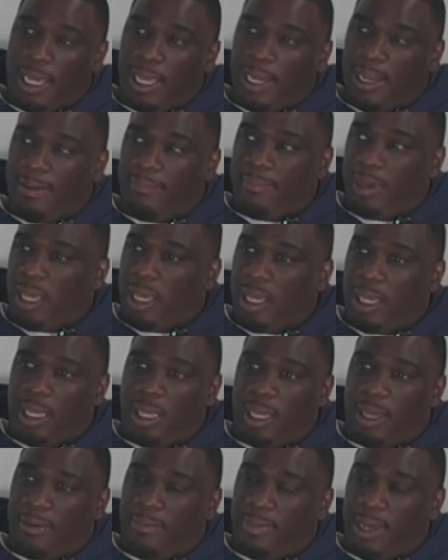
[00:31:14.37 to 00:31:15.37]
And then,
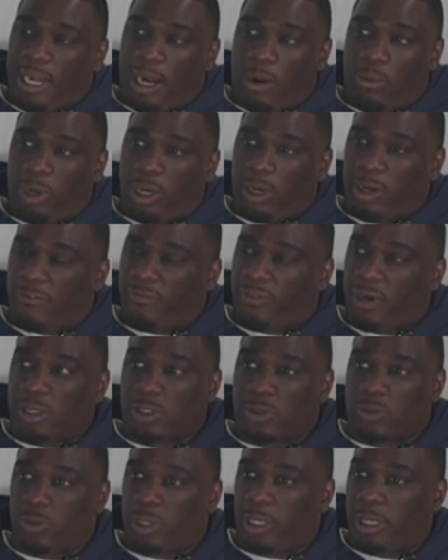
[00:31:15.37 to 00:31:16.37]
man, I went on the
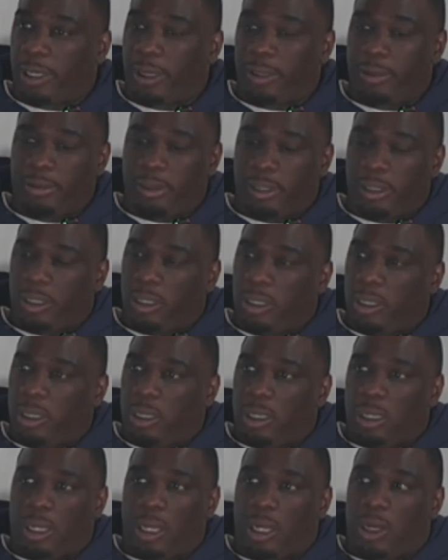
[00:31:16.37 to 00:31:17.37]
first one.
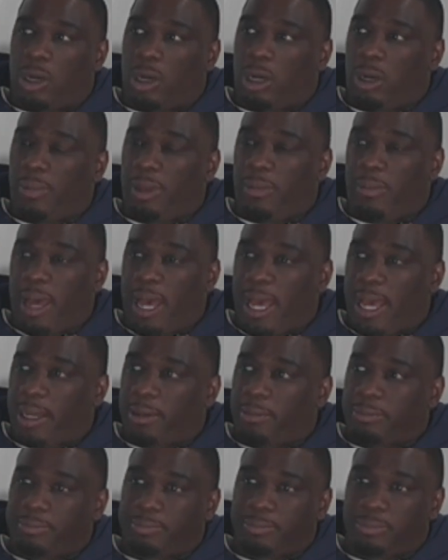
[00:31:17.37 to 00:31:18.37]
Called me
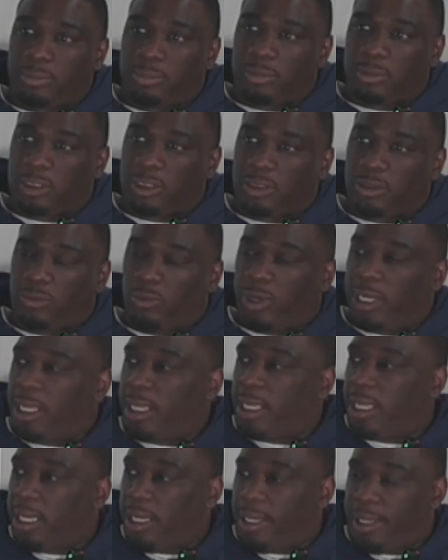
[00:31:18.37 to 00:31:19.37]
back. Went
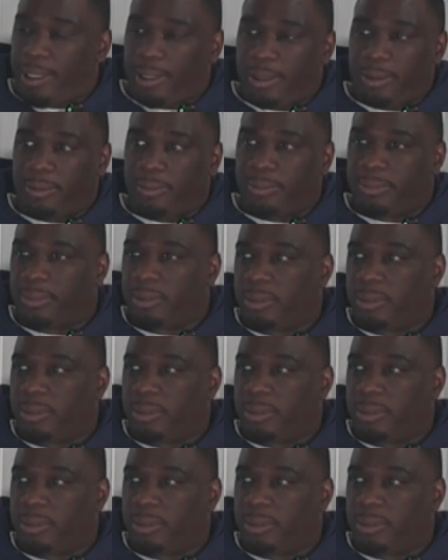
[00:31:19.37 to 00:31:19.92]
again.